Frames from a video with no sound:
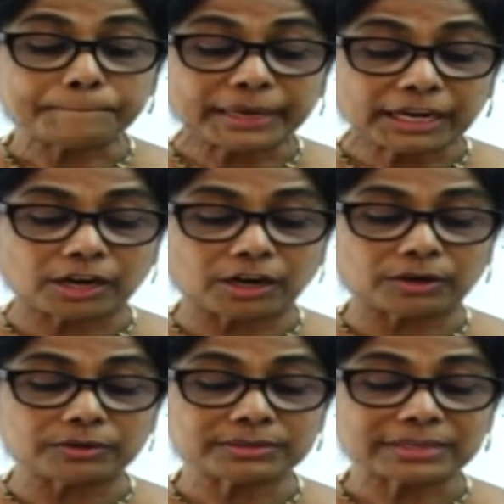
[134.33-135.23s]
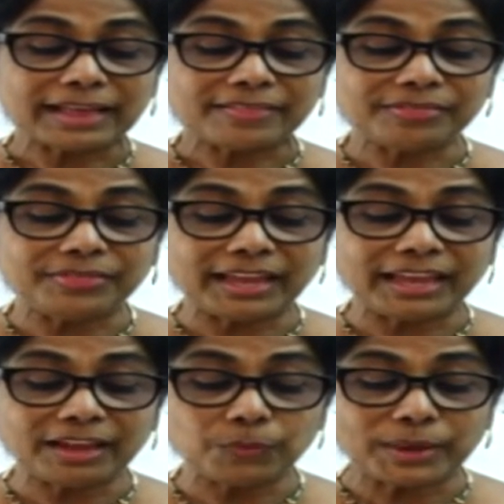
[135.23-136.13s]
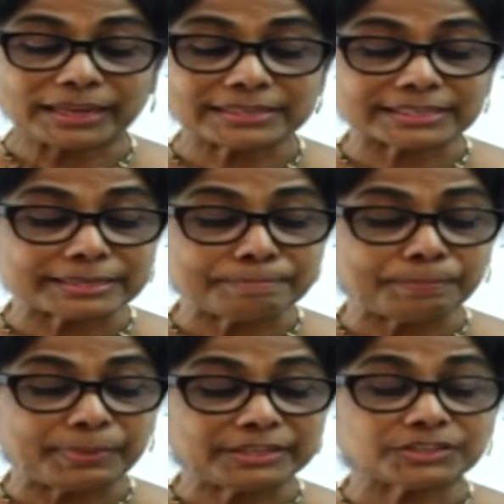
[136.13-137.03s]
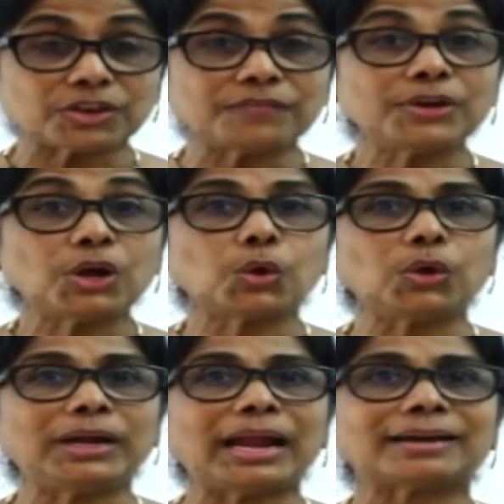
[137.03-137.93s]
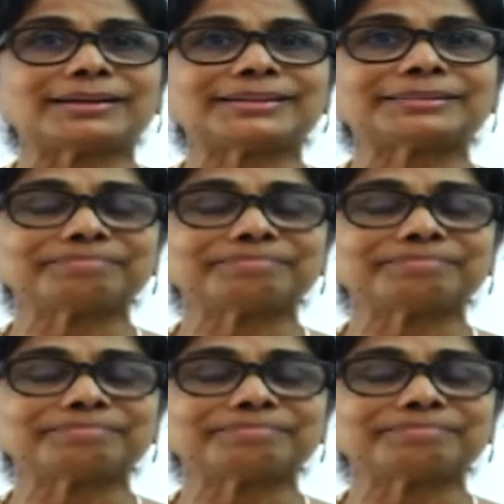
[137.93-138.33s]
because they were symbols of good luck.